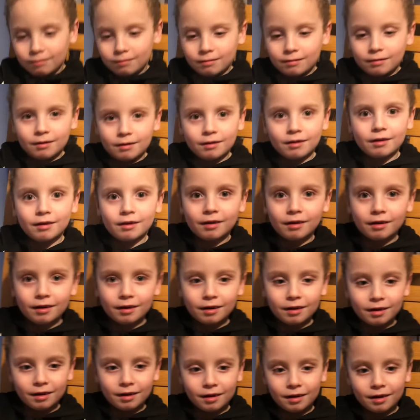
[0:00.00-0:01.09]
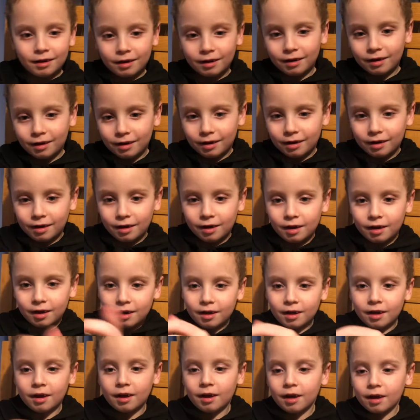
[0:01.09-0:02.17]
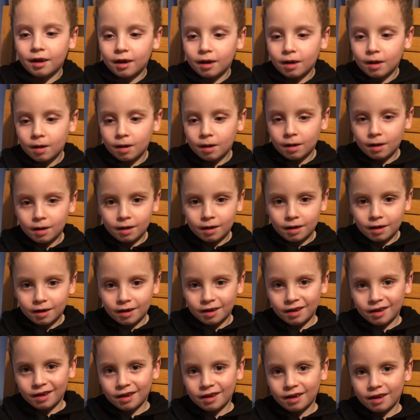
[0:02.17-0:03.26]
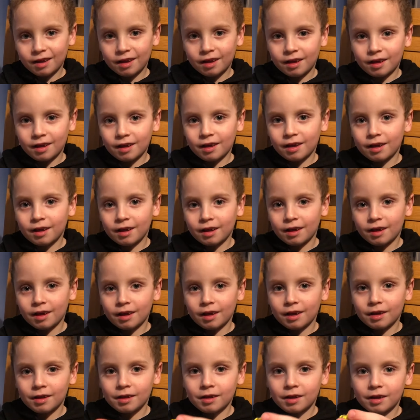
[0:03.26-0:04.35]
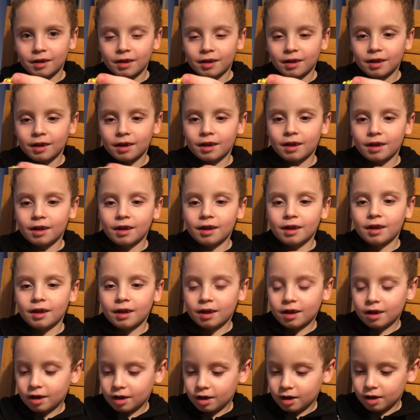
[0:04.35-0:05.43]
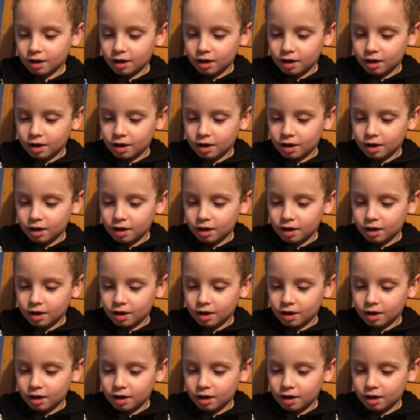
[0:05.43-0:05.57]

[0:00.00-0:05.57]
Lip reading: No one is speaking in this clip.